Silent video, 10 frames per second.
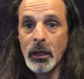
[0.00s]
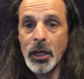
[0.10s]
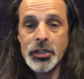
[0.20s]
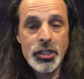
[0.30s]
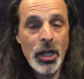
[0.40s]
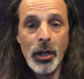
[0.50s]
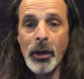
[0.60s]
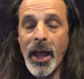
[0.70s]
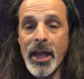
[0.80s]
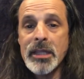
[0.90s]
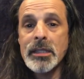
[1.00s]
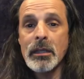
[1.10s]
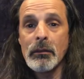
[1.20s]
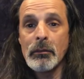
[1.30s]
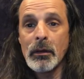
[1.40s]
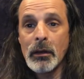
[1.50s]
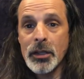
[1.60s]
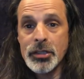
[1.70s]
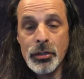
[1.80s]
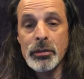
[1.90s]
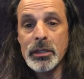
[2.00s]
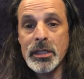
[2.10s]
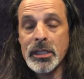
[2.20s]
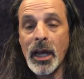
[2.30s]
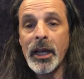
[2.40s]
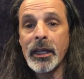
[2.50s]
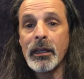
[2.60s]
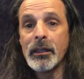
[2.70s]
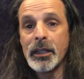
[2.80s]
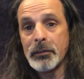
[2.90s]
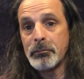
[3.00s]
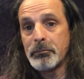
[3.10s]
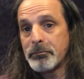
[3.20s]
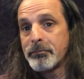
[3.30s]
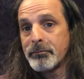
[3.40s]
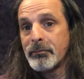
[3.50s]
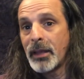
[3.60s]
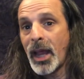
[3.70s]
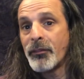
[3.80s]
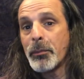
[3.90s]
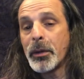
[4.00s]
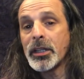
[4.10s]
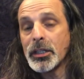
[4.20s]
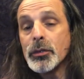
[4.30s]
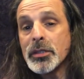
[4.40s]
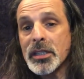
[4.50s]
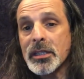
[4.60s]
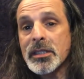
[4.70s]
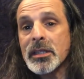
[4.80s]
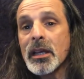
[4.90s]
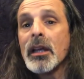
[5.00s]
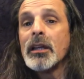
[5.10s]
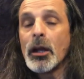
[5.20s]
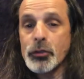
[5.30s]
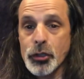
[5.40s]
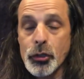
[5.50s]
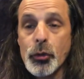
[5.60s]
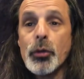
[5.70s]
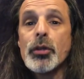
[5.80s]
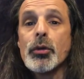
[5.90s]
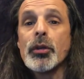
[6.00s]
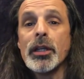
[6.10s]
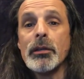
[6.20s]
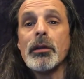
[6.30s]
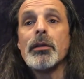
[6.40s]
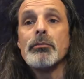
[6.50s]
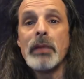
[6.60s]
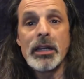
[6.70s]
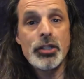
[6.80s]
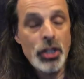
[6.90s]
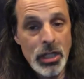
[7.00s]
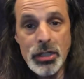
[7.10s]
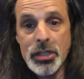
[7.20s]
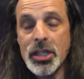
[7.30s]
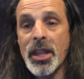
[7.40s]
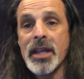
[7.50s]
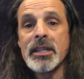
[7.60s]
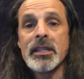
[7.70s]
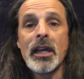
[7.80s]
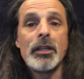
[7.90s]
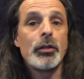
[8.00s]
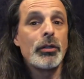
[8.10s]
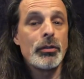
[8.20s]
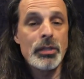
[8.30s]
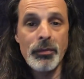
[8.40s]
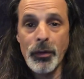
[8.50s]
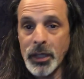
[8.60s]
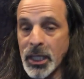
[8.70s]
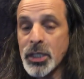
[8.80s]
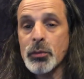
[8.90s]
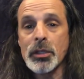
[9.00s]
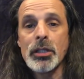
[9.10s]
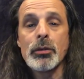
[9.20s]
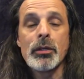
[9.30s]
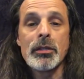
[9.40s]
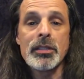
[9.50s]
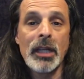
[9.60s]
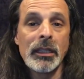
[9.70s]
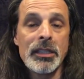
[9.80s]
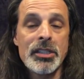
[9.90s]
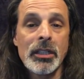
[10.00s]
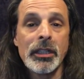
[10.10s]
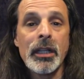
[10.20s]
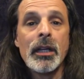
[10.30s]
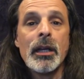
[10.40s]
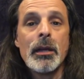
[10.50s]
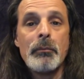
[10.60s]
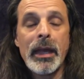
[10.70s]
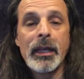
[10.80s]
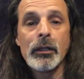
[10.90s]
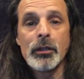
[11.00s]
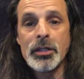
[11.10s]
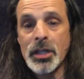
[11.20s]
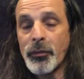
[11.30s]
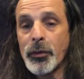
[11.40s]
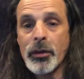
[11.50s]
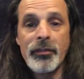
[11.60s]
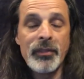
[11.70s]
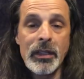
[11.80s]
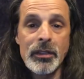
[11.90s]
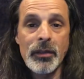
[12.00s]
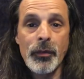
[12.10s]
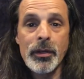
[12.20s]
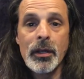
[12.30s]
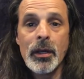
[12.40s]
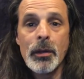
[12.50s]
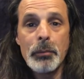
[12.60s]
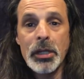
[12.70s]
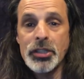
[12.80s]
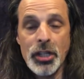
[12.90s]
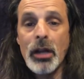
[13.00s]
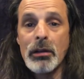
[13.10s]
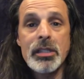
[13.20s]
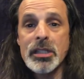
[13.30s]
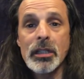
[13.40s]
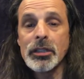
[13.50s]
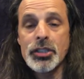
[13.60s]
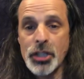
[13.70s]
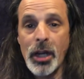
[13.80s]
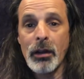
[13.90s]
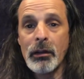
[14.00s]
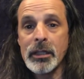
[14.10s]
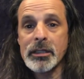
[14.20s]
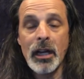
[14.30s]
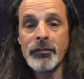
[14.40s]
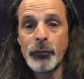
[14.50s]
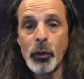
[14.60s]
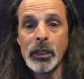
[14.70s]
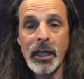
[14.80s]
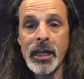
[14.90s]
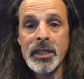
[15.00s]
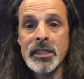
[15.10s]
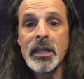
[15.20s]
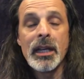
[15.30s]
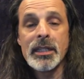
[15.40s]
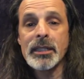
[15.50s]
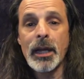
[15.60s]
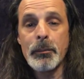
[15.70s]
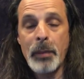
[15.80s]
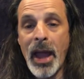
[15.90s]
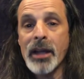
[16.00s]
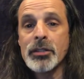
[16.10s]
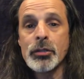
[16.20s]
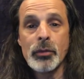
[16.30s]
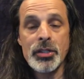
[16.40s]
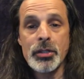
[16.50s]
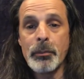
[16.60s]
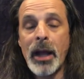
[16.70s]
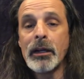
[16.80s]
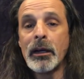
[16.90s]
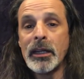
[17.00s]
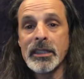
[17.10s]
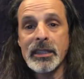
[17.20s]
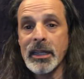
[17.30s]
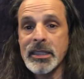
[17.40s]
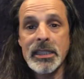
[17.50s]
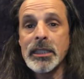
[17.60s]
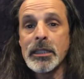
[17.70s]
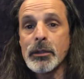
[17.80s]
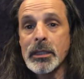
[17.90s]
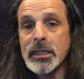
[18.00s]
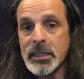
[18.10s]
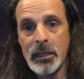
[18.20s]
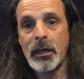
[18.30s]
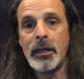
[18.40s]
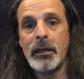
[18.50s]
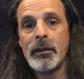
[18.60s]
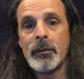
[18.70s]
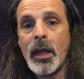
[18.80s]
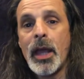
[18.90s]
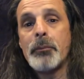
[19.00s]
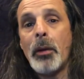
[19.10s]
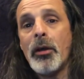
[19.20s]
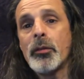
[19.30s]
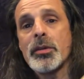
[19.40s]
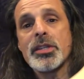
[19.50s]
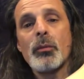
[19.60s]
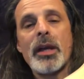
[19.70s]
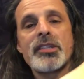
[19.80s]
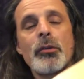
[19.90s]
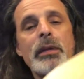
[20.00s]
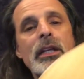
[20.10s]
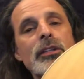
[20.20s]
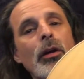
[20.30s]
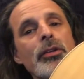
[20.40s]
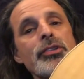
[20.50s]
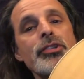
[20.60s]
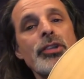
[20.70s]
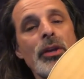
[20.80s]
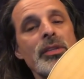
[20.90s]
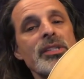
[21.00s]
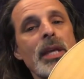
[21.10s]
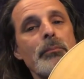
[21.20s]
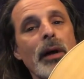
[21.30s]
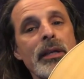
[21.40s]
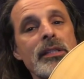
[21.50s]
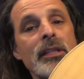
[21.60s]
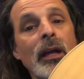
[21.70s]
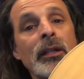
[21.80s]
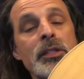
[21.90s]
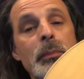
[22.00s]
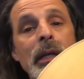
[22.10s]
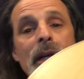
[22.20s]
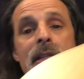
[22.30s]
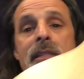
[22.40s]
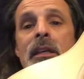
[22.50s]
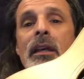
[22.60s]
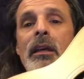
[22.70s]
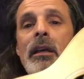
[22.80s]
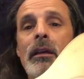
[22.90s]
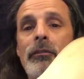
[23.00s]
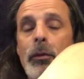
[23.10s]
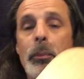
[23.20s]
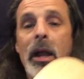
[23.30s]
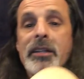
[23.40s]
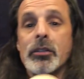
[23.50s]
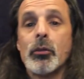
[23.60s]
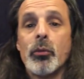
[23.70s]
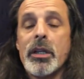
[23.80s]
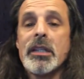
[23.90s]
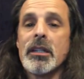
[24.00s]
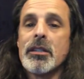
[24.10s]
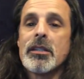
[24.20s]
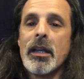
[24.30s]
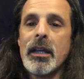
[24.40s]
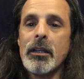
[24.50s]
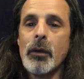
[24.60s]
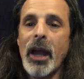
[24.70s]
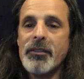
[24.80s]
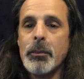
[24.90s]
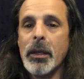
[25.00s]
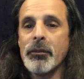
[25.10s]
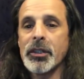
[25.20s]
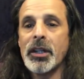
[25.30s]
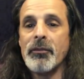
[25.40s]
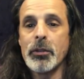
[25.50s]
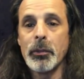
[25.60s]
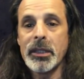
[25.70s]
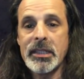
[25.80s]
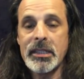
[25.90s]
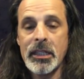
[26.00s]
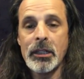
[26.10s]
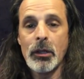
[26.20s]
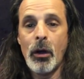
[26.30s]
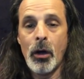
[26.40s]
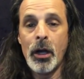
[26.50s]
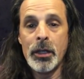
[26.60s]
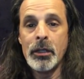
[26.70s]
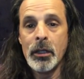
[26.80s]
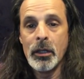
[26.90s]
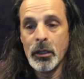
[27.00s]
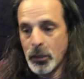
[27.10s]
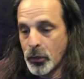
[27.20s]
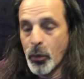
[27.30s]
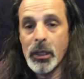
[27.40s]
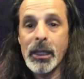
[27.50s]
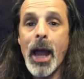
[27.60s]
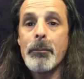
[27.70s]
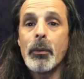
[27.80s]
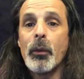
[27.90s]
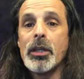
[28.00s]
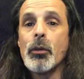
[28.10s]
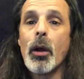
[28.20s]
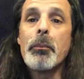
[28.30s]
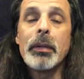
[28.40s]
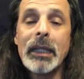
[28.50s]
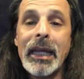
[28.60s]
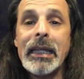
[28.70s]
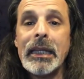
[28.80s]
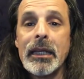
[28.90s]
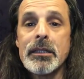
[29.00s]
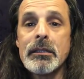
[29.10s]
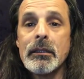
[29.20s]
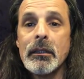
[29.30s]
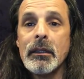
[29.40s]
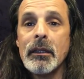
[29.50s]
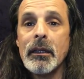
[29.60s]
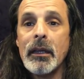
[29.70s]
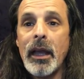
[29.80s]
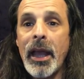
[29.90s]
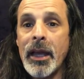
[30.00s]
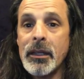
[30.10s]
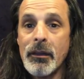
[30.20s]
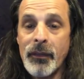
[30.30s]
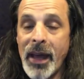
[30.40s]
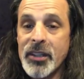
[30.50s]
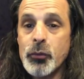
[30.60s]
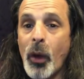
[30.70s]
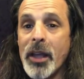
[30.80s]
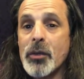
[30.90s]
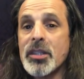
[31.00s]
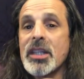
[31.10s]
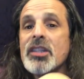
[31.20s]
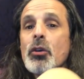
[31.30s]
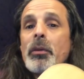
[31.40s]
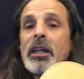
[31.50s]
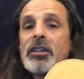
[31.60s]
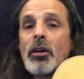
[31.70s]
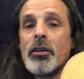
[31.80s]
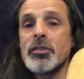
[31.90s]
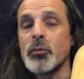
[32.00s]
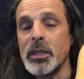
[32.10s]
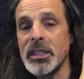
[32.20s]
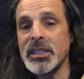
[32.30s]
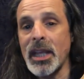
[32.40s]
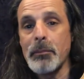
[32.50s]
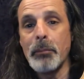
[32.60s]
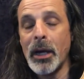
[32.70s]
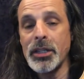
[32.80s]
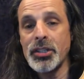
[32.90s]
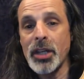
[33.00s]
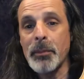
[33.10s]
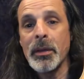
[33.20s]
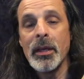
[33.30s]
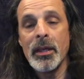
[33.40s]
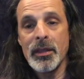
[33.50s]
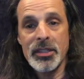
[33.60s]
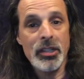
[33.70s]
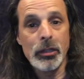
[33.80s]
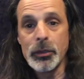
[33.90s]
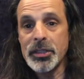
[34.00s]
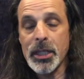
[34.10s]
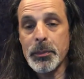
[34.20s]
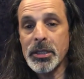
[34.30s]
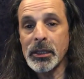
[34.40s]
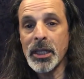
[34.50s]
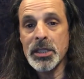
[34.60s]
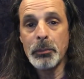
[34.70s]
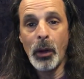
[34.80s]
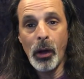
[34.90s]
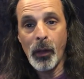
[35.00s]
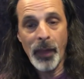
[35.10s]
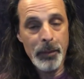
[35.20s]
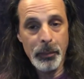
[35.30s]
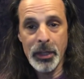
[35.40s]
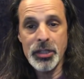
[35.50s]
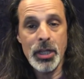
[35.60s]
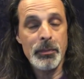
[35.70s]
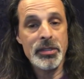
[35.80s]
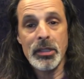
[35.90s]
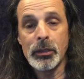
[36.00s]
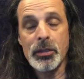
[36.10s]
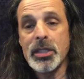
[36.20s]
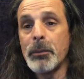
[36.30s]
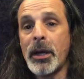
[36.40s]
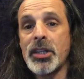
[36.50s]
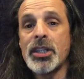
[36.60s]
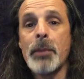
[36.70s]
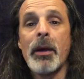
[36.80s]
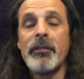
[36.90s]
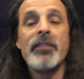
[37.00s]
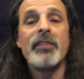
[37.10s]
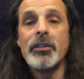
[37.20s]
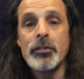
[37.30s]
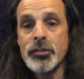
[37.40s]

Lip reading: A chair has a certain design that everybody uses. Now, true, you can make changes to that design. You can do different things with it. You can stylistically make it look different or feel different. But a chair is still a chair. It's got four legs, it's got a back to rest your back on, and it's got a seat that you can sit on. And part of the reason why so many guitars share the same body style is because, for practical reasons, you have to be able to comfortably sit it on your lap when you are playing it. And that is why you see so many guitars with the same body shape. This includes Gibson Les Paul, that body shape. This includes the body shape of a Fender